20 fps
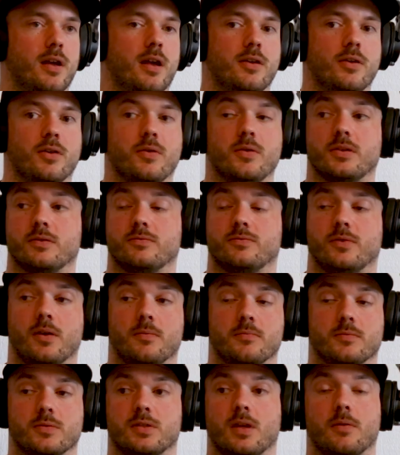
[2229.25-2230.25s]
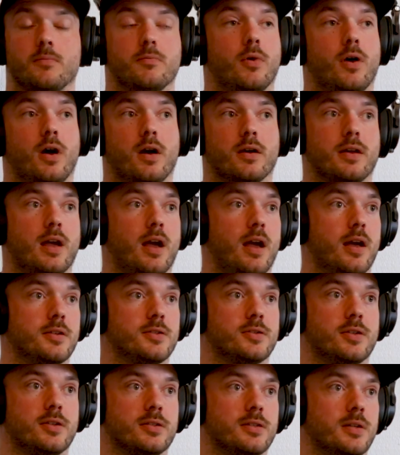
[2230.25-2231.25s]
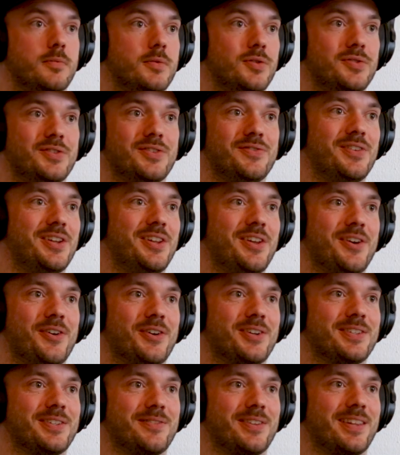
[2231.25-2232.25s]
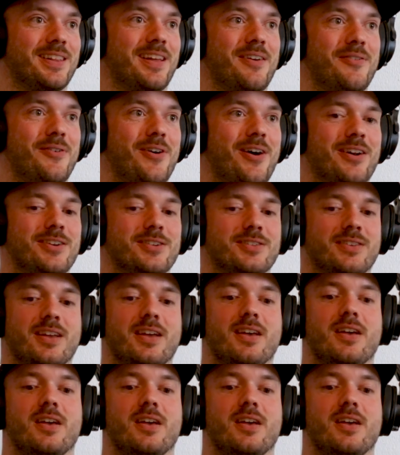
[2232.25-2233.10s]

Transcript: I know it was from some podcast or some YouTube video or something that I watched.